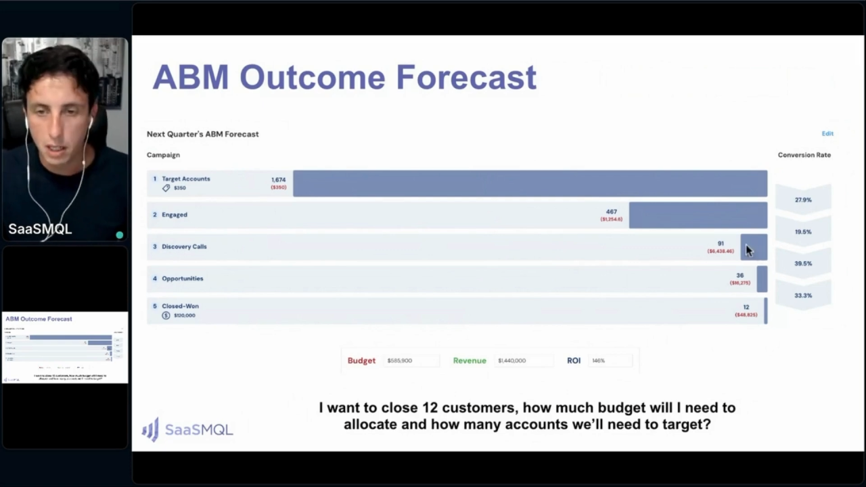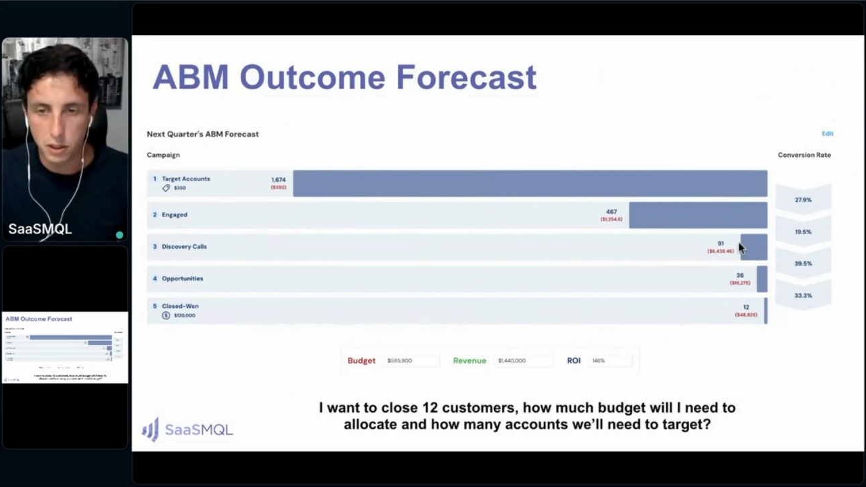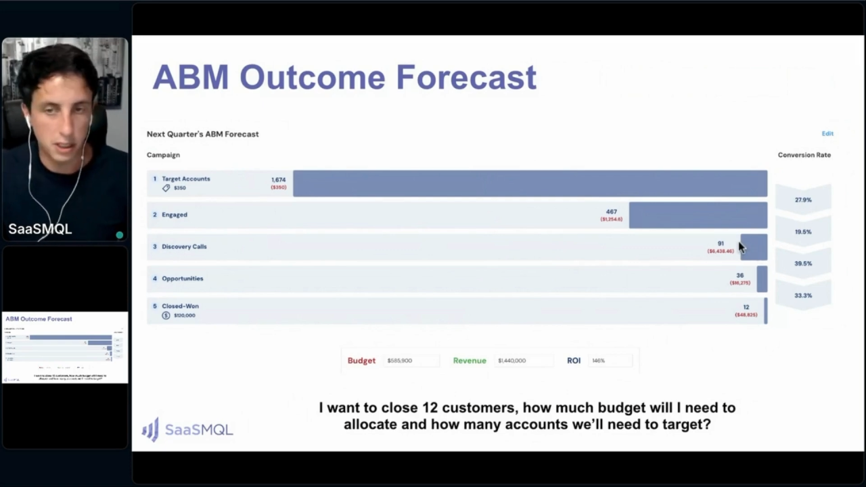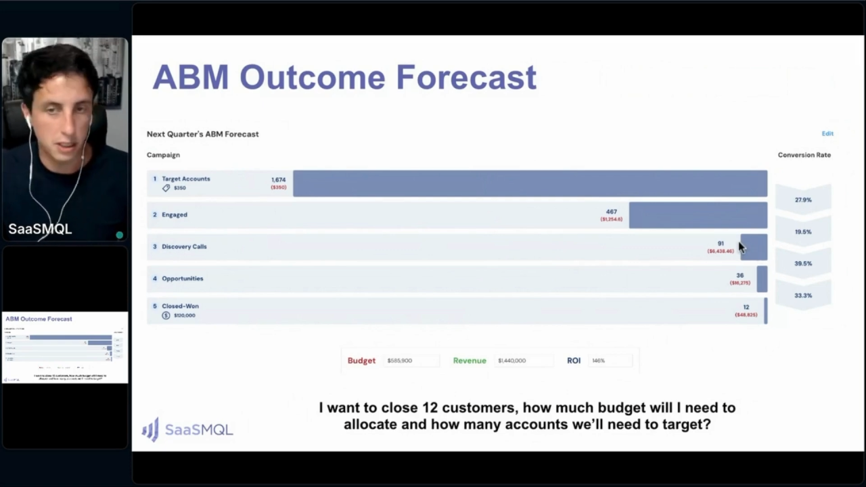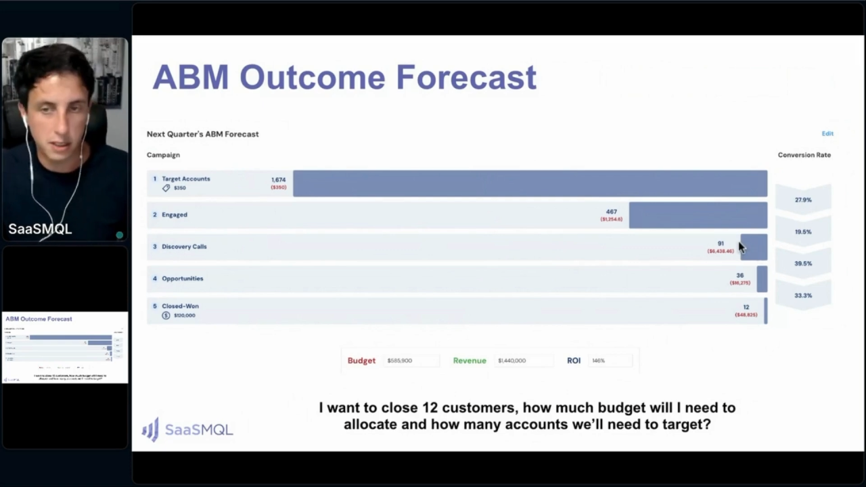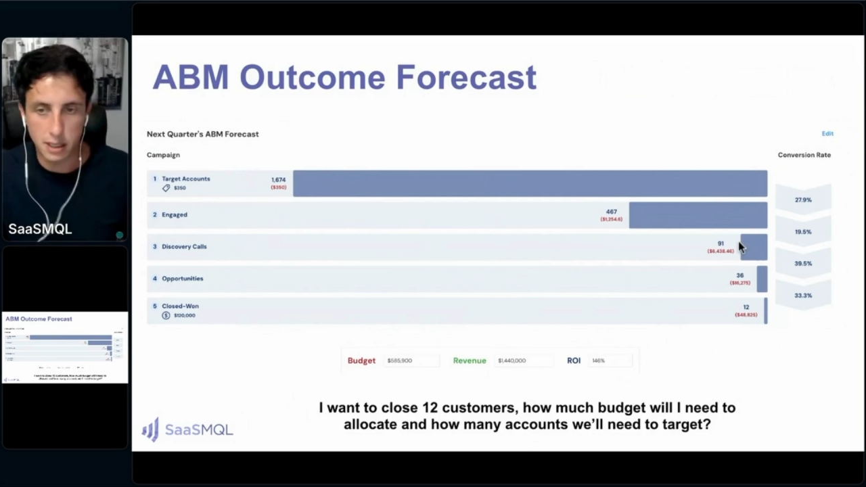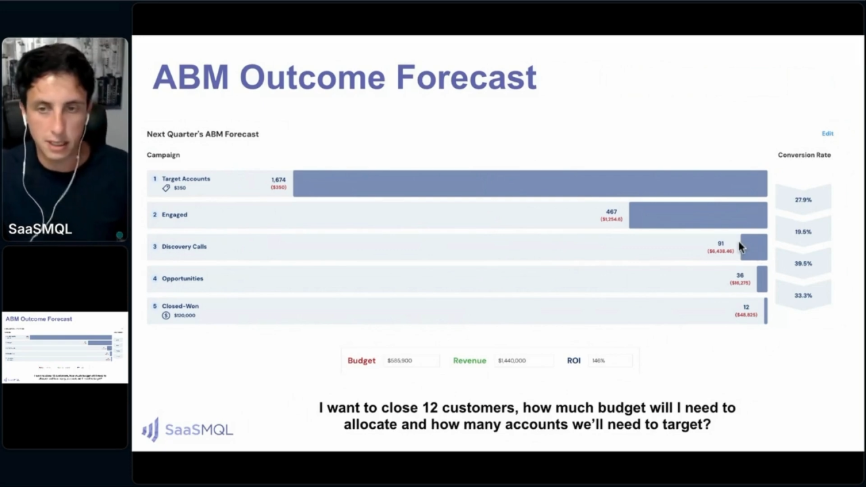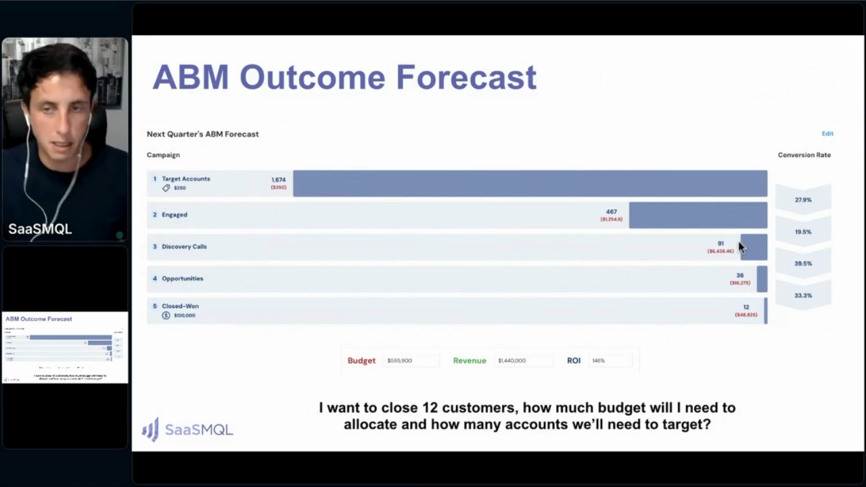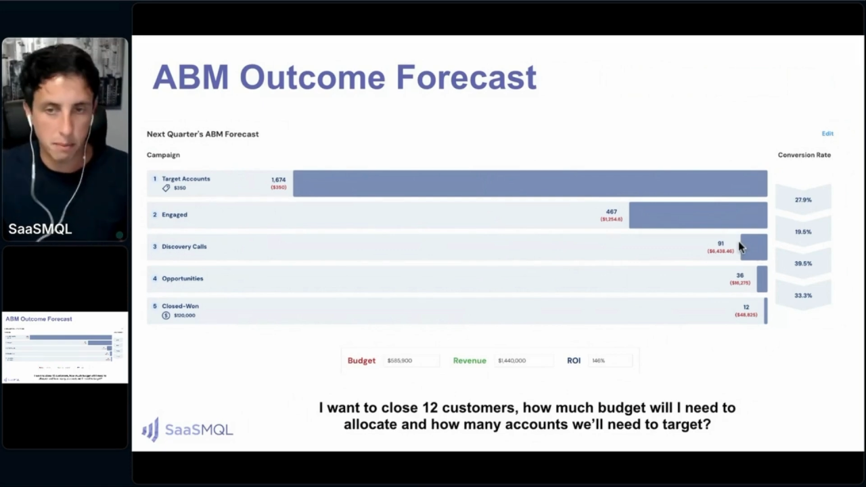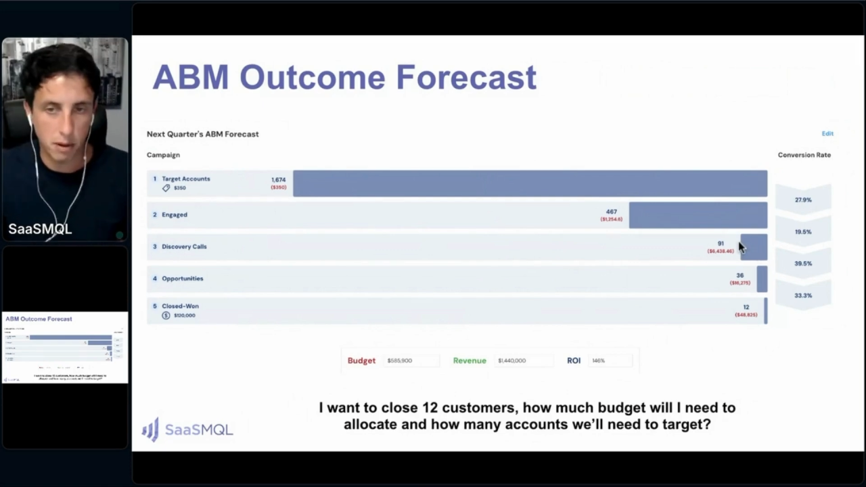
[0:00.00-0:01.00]
So this is
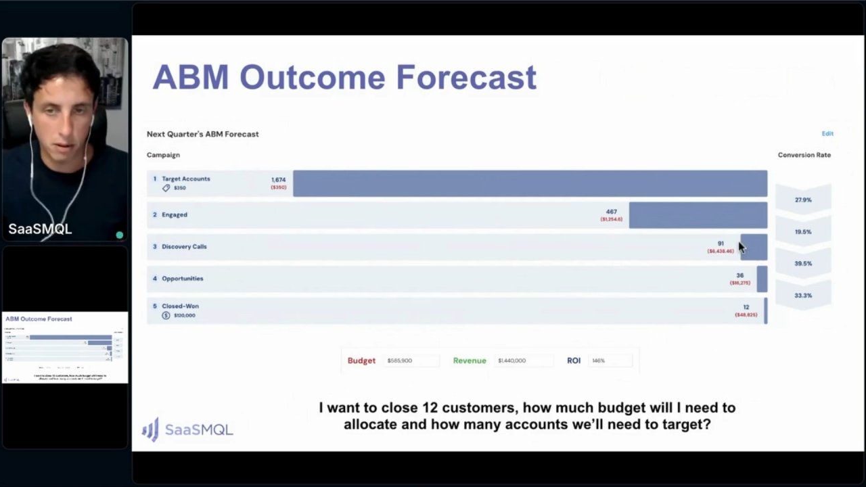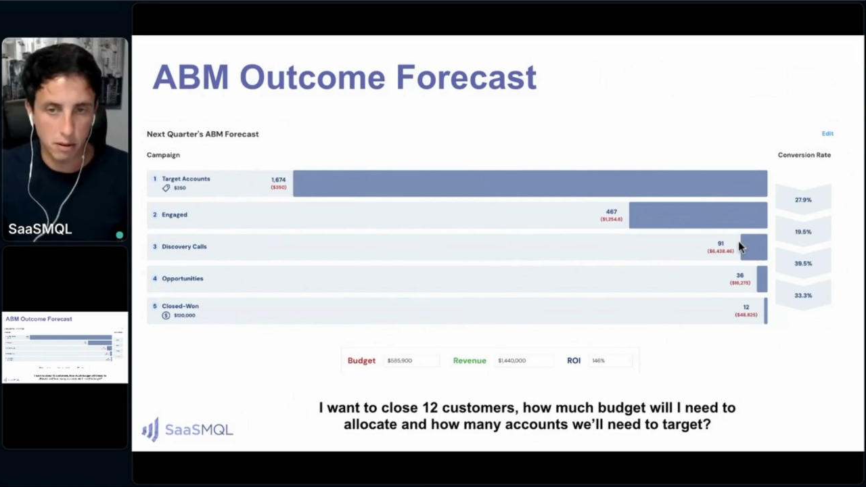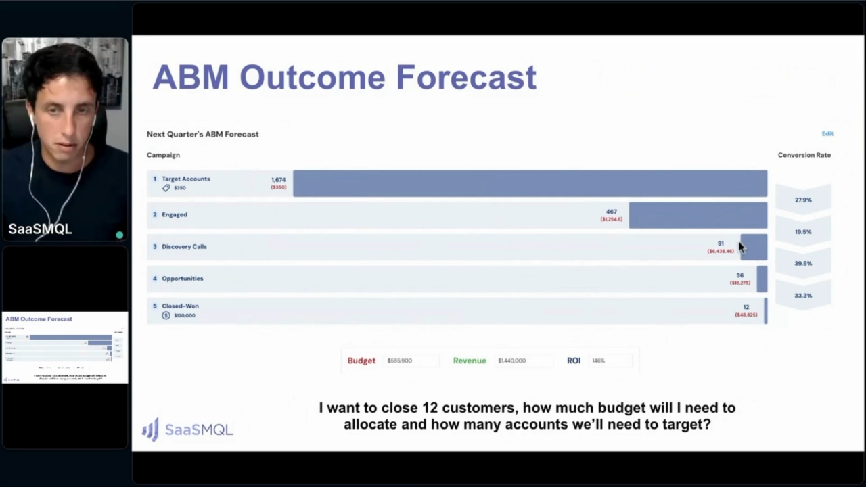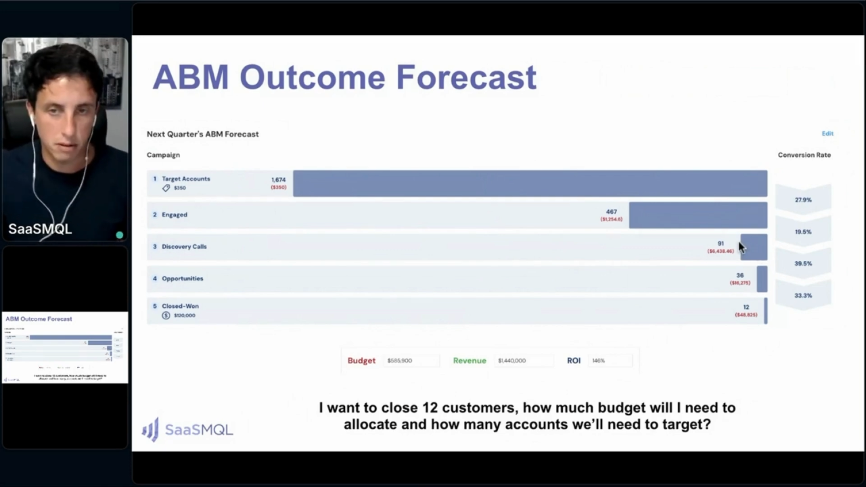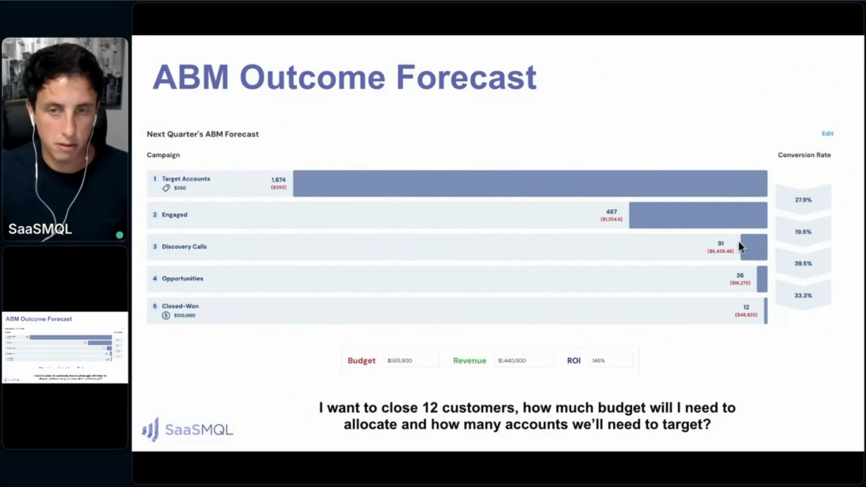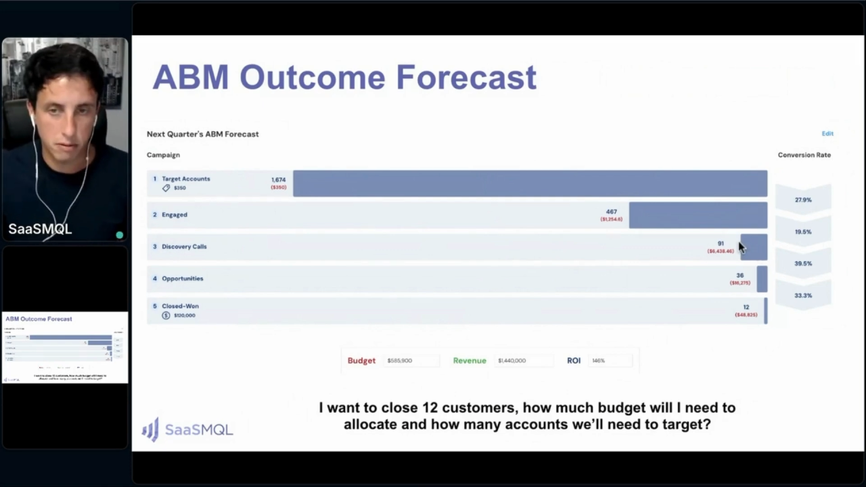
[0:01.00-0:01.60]
a simple